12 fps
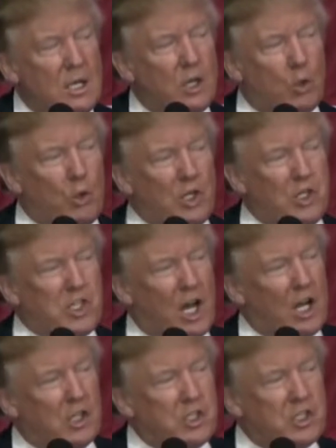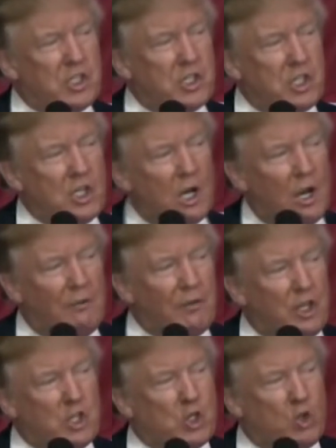the results of
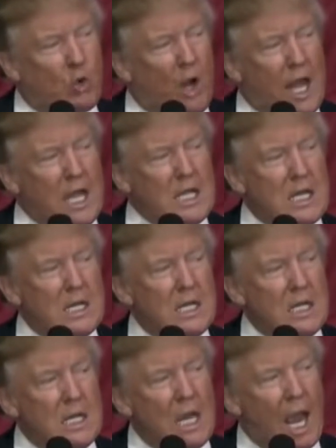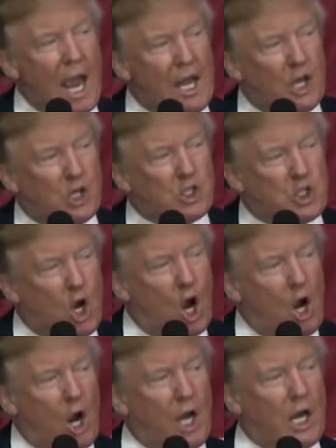this great and
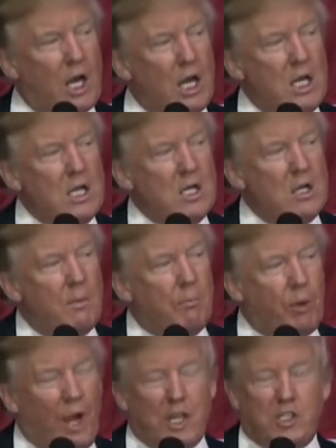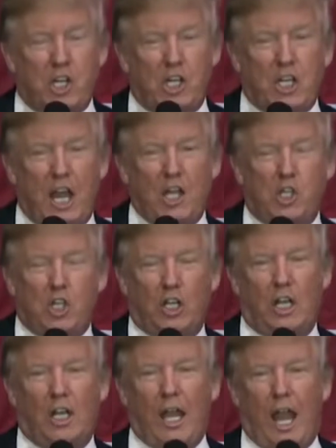historic
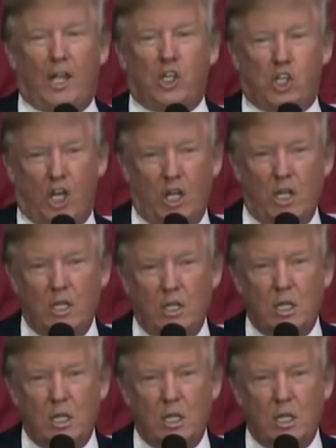presidential election